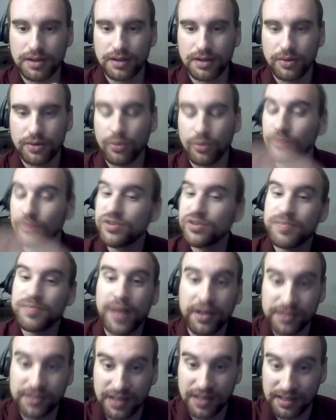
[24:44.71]
or
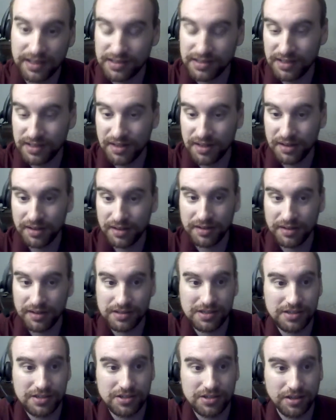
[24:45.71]
rebels against
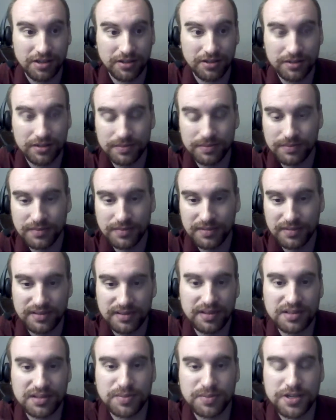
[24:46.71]
each other.
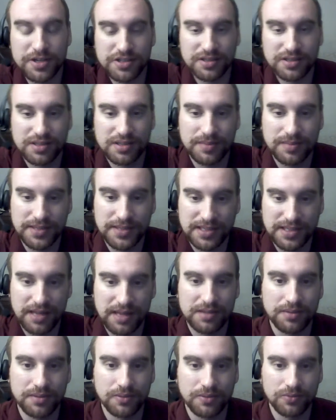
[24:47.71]
Expressionists could be said
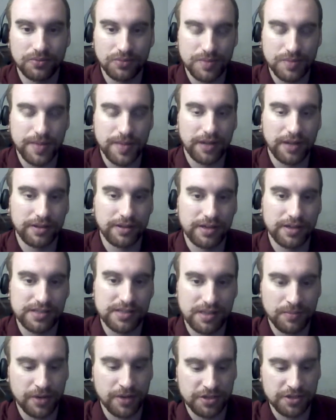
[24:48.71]
to rebel against the
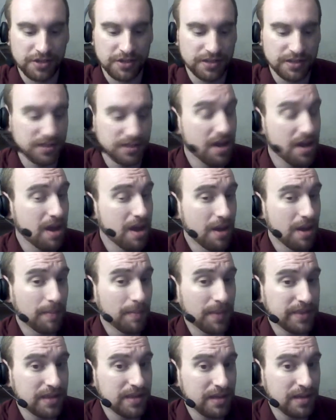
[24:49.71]
impressionists,
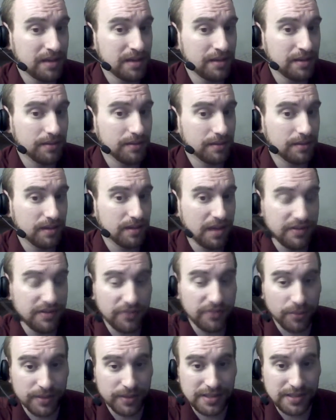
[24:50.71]
but the
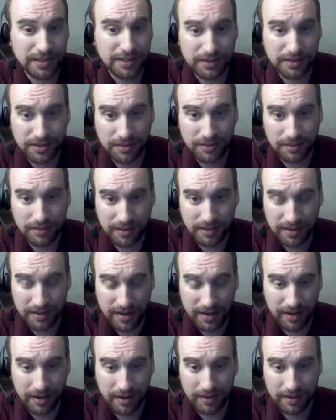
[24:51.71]
influence is certainly
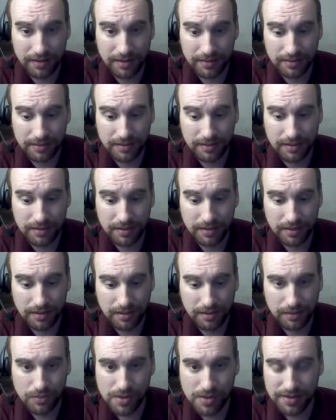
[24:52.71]
there,
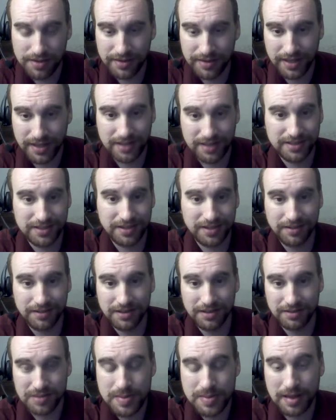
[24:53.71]
whether they consider it
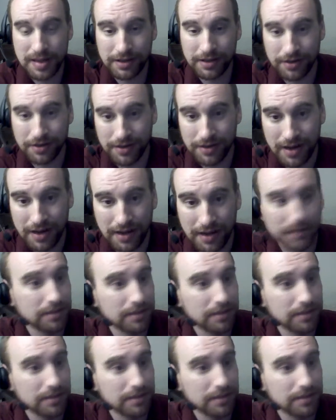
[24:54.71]
rebelling or not.